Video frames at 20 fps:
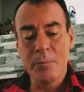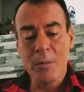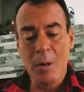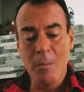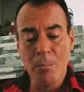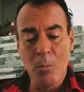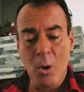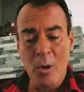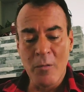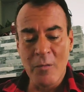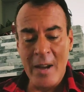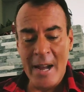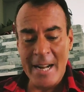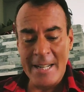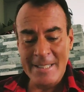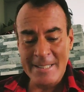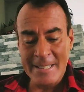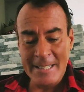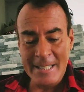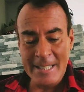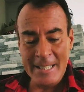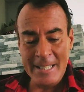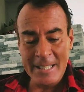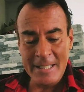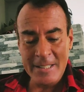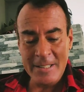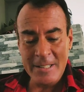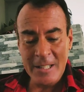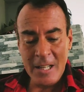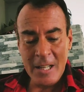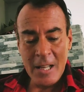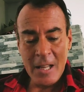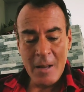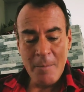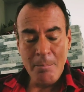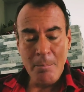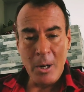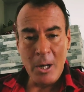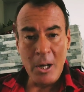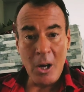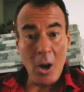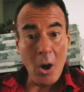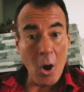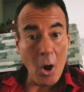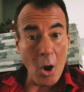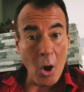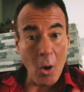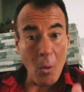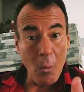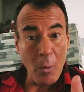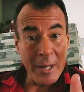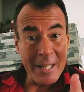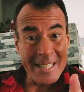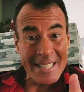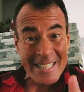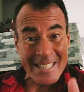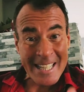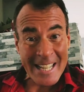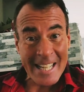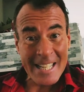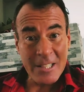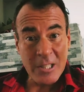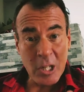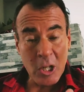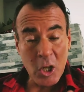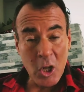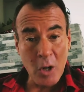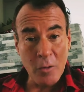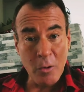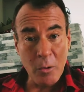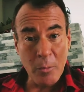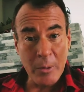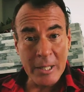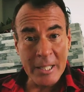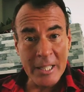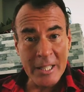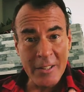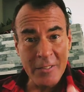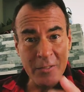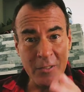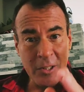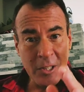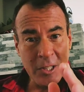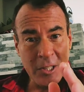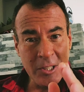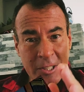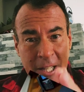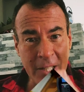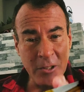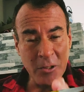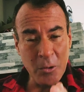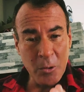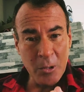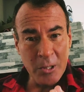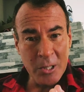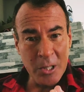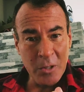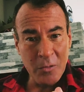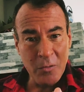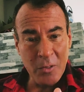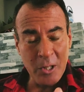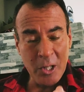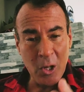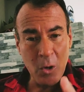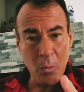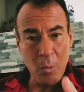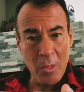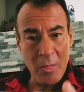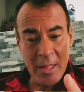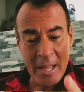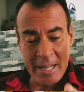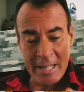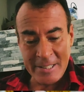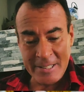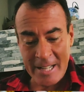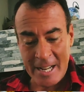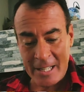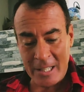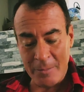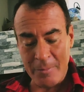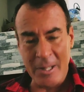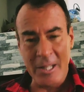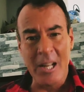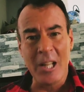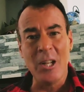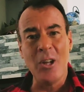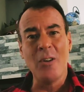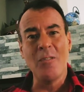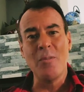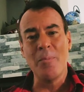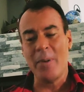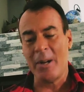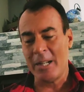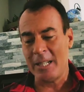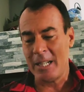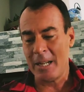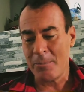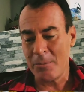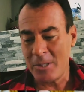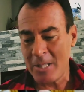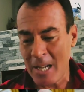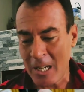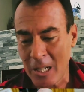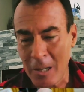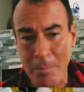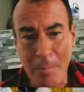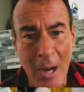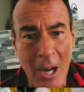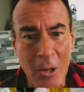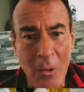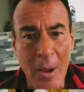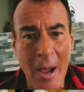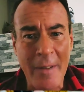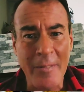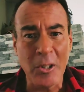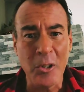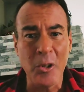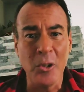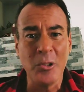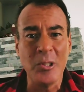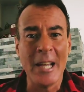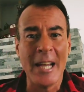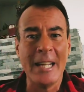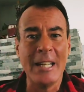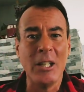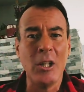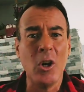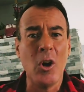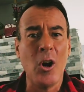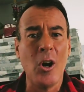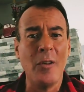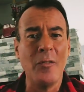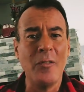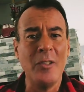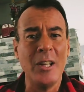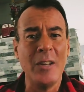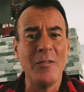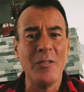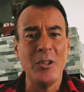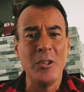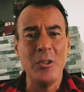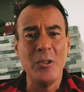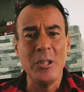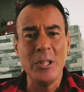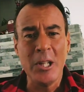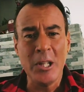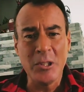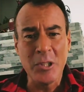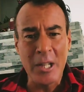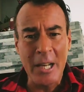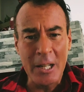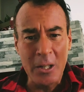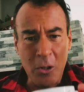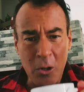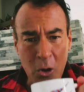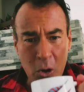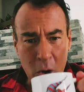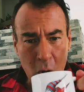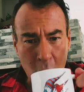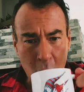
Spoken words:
more vaccines. But what he says, COVID relief. Stay tuned in this video what that exactly means. Hello, everybody, and I'm CAPANO, having a little Italian coffee. If you're new to the channel,